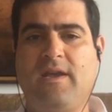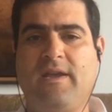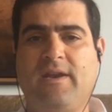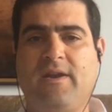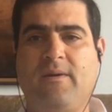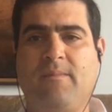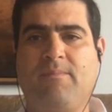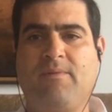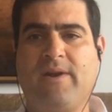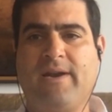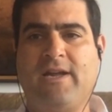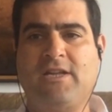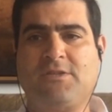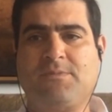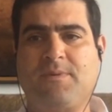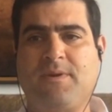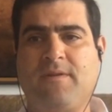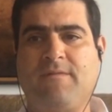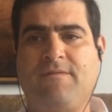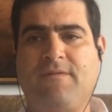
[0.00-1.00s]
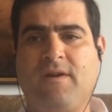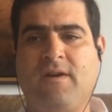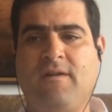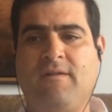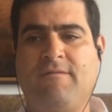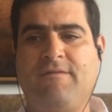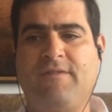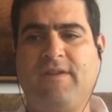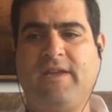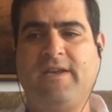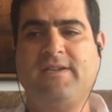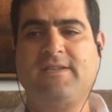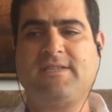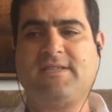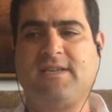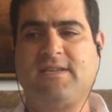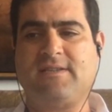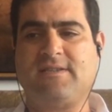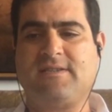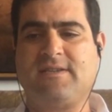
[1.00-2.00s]
a pronouncement of
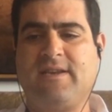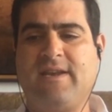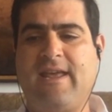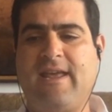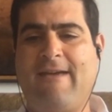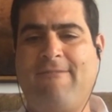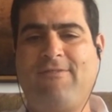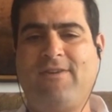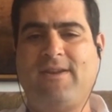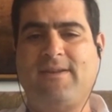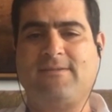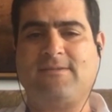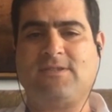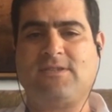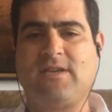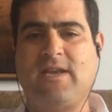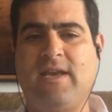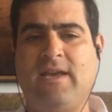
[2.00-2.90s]
innocence and evidence.